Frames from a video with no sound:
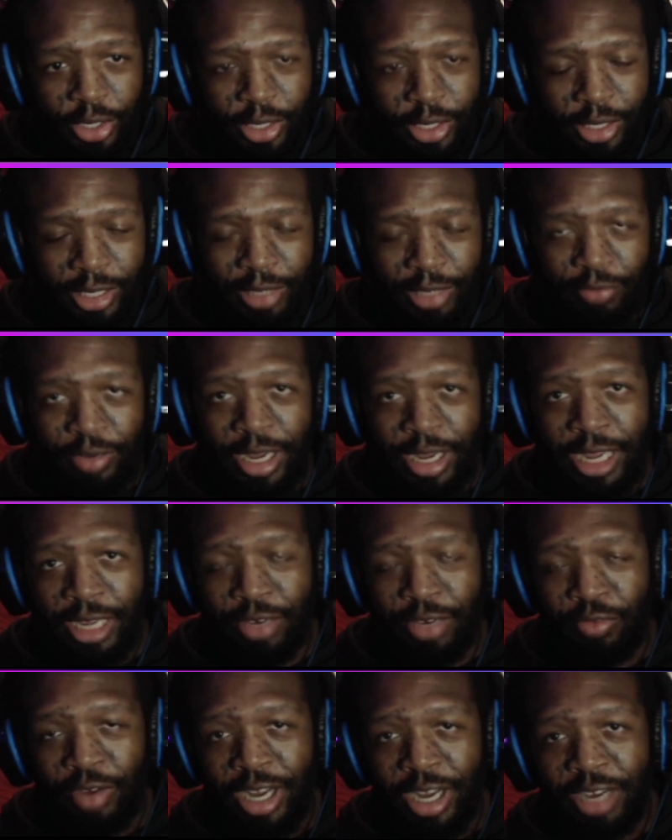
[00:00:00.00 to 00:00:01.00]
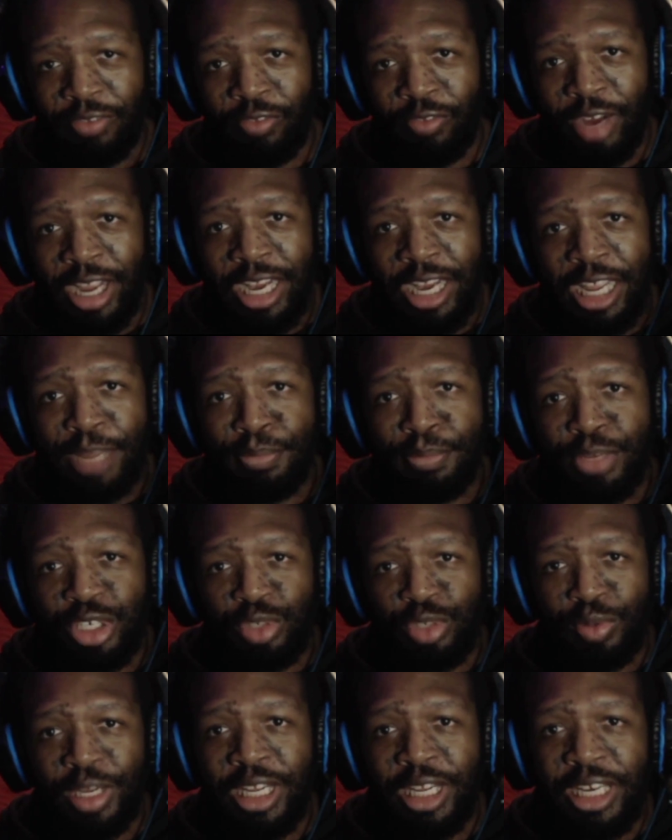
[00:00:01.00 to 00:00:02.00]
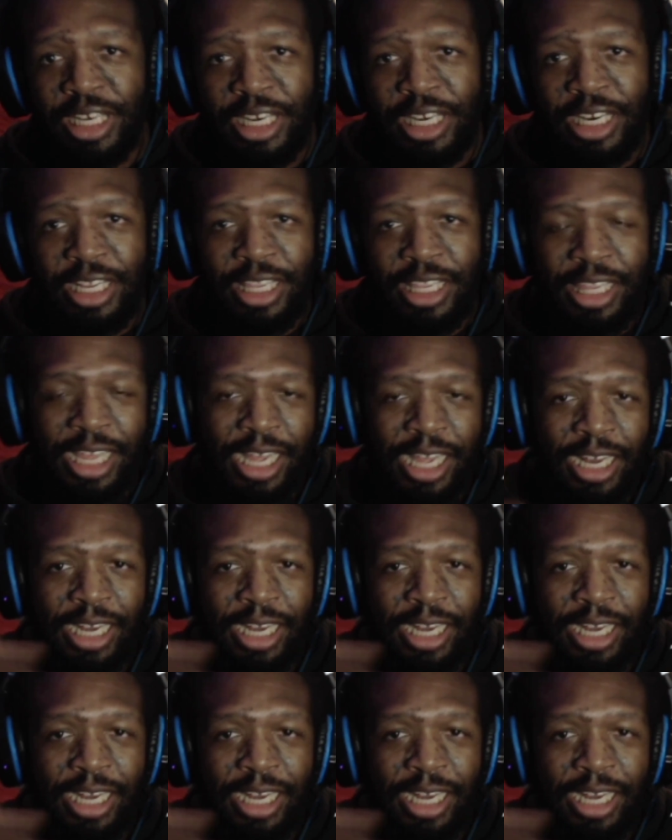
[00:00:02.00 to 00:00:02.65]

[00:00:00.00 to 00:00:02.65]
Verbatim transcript: like right, right, right in between that,